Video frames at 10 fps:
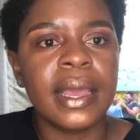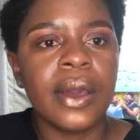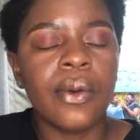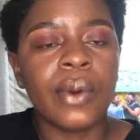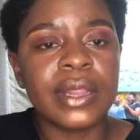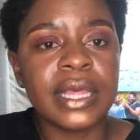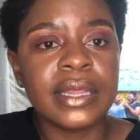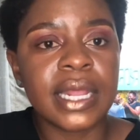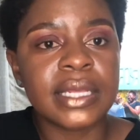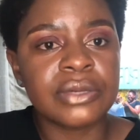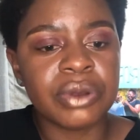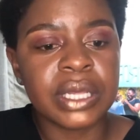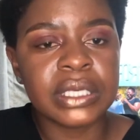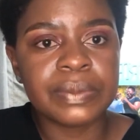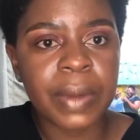One thing that has really
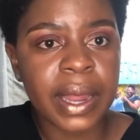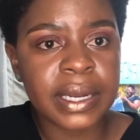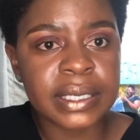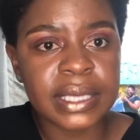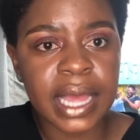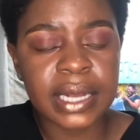inspired that,